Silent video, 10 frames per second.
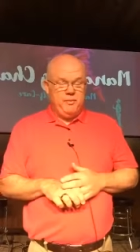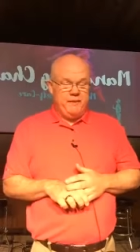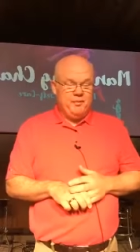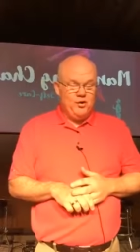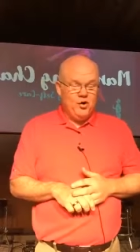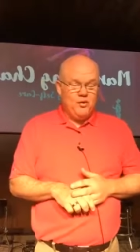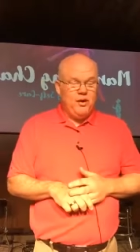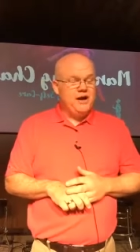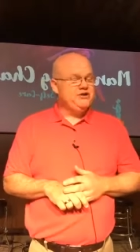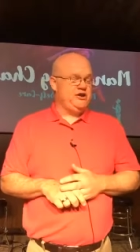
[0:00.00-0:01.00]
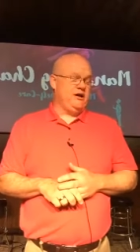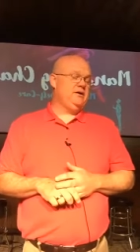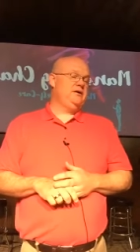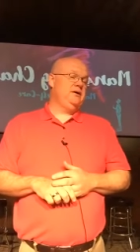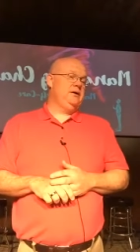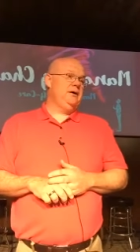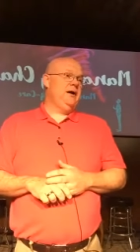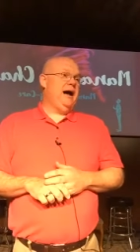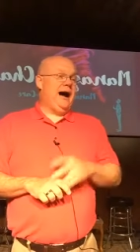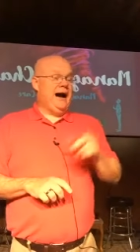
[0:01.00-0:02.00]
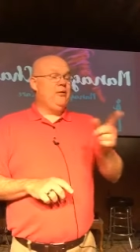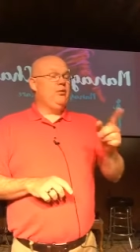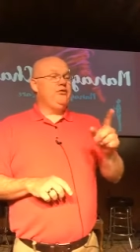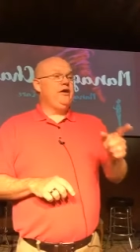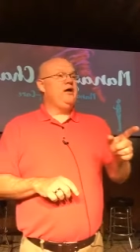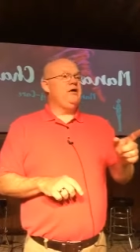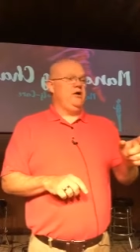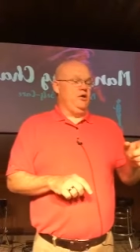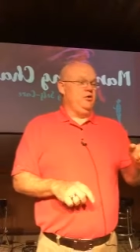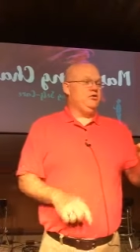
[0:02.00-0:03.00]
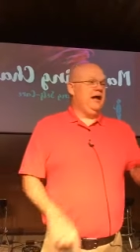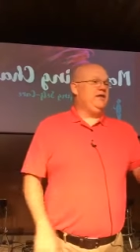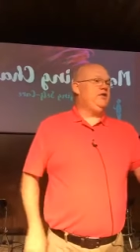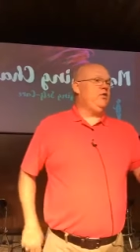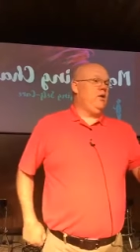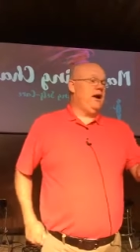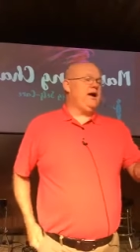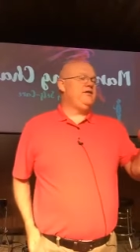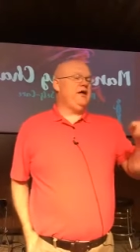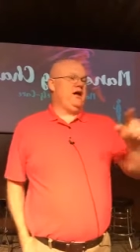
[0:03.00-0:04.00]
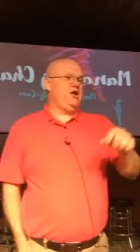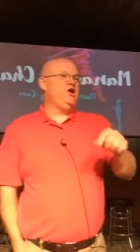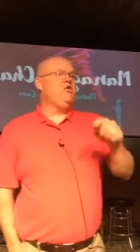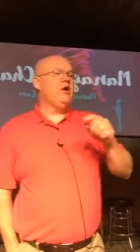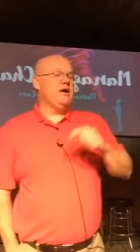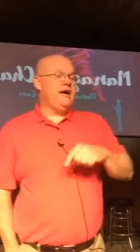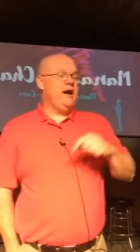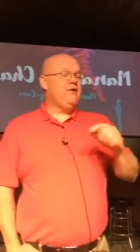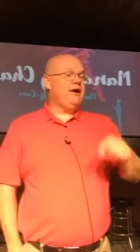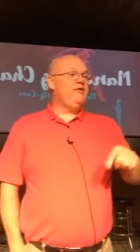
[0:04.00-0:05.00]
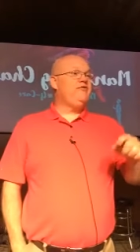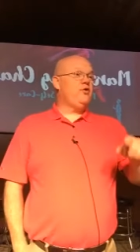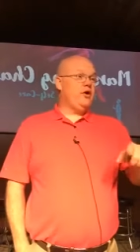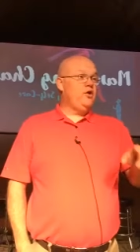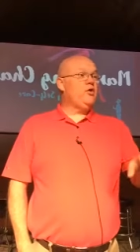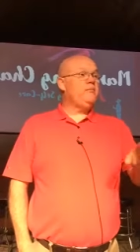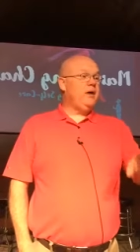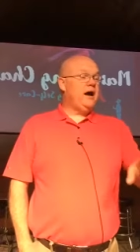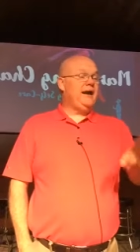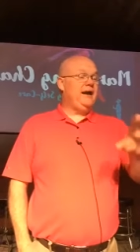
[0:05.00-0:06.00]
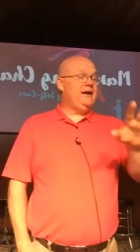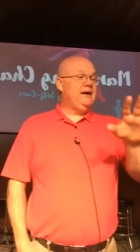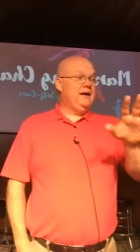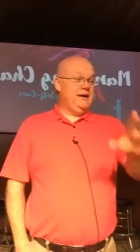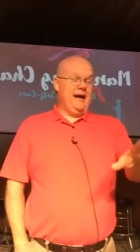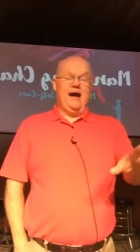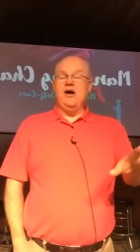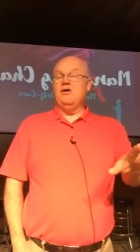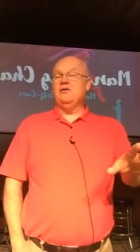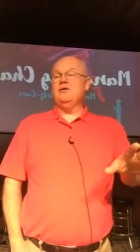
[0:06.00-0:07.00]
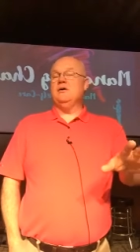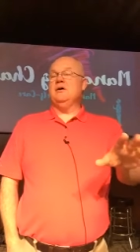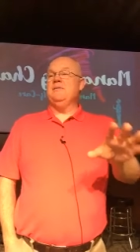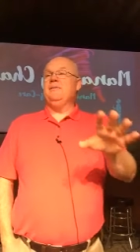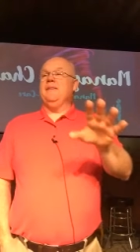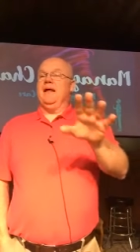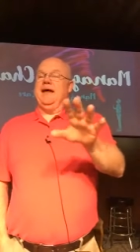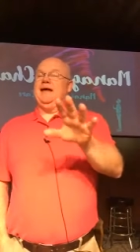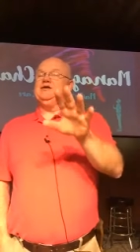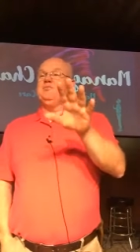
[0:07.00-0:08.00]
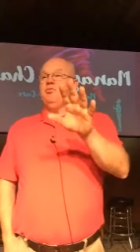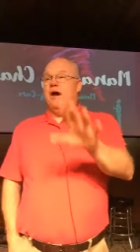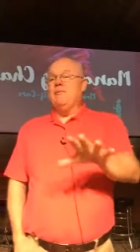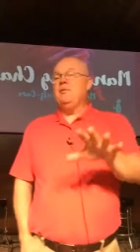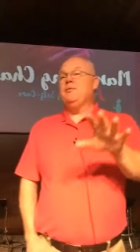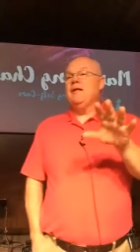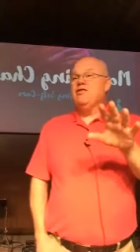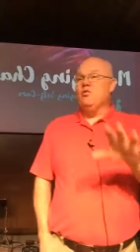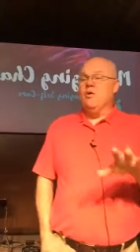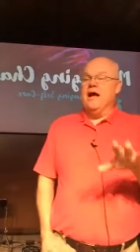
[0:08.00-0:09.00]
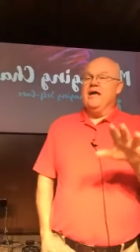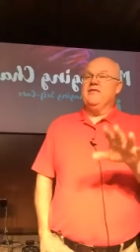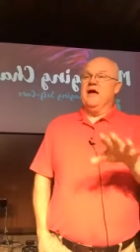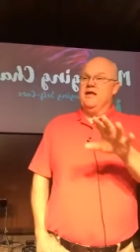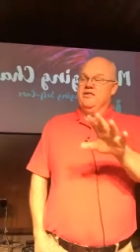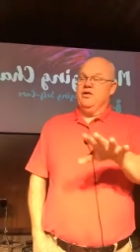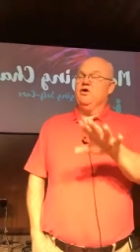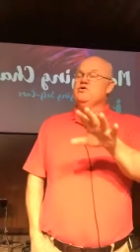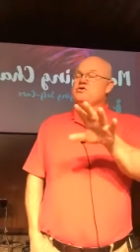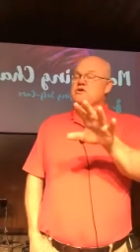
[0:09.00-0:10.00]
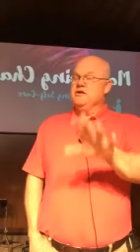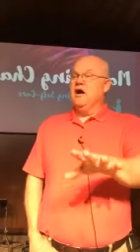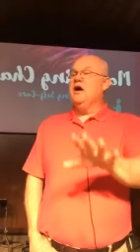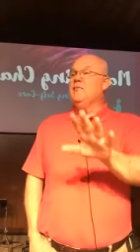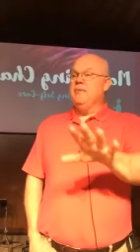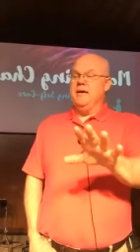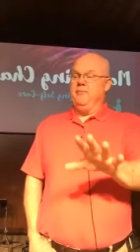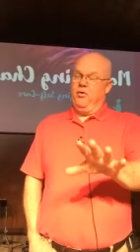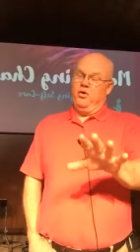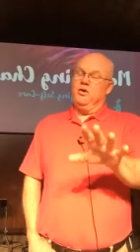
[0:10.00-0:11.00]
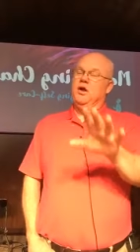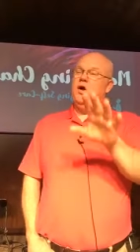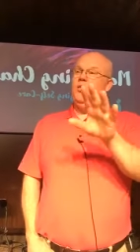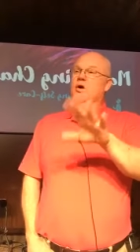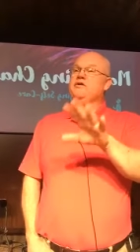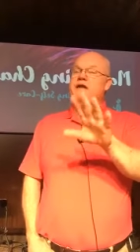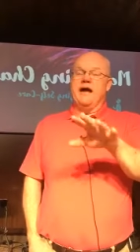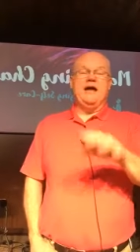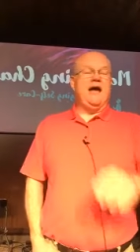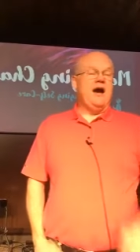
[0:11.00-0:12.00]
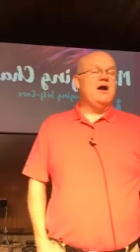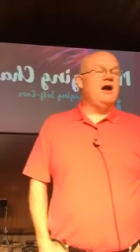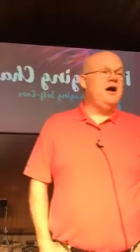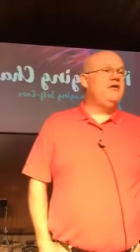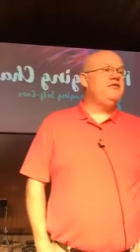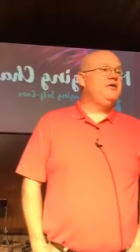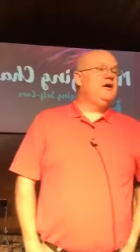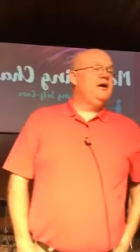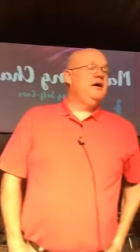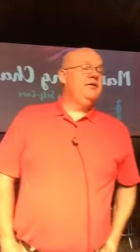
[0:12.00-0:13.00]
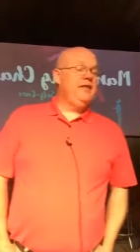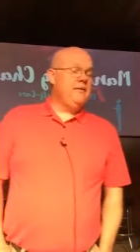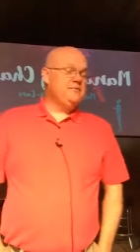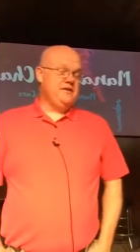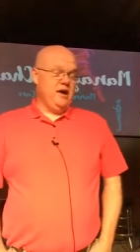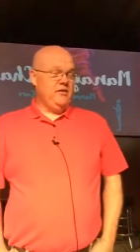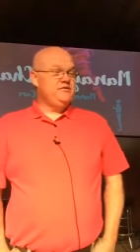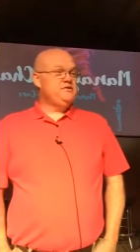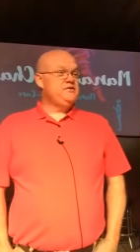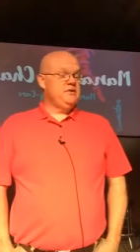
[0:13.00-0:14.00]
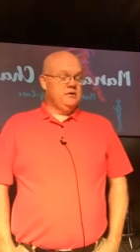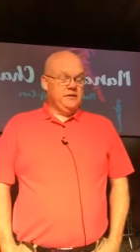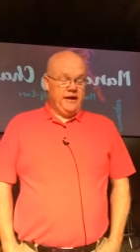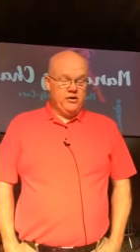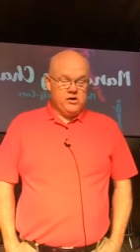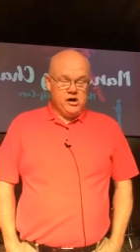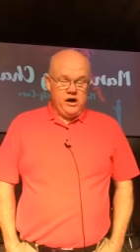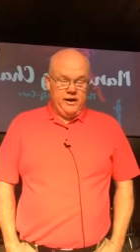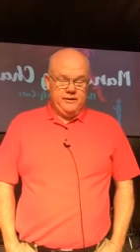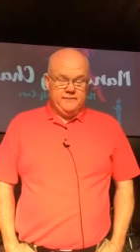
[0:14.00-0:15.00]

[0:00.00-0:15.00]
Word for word: people who are watching. I will tell you that the way that you are caring for your body now is probably the way that those young people will take care of themselves later on.